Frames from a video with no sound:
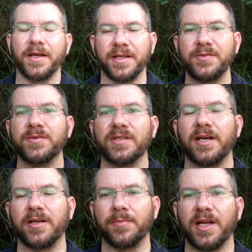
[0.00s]
Yeah, this one's
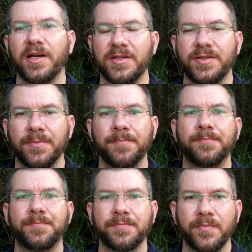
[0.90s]
lighting up nice.
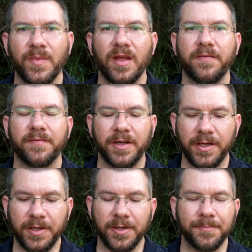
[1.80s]

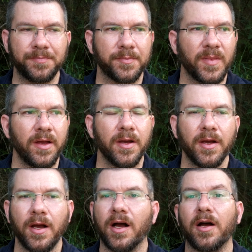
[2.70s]
Very good.
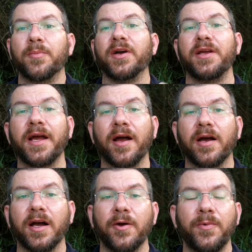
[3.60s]
But yeah,
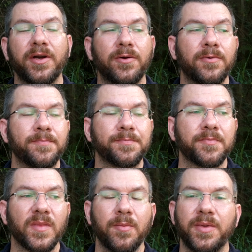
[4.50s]
I will
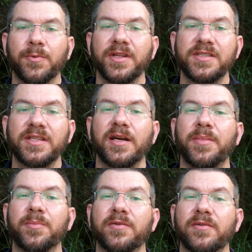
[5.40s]
be releasing
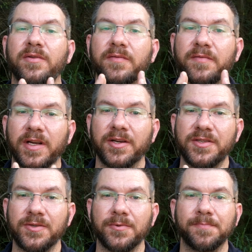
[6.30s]
that pepper
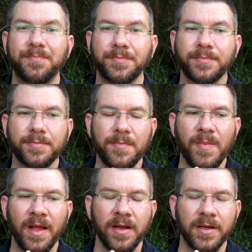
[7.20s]
very soon.
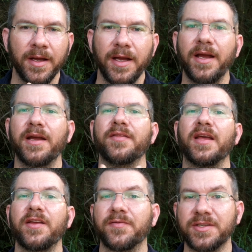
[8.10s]

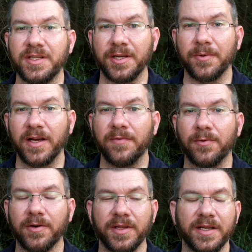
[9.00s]
and thank you for sticking around
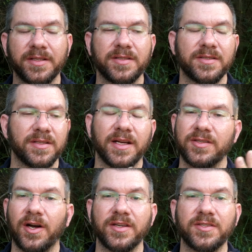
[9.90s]
for it.
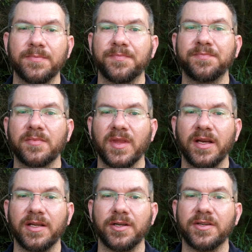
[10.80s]
That's awesome
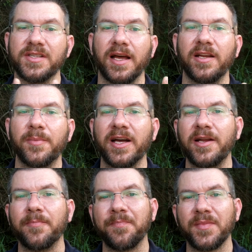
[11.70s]
that you're excited
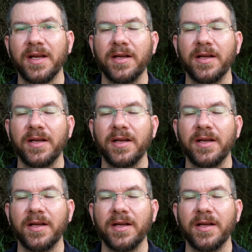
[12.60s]
about it,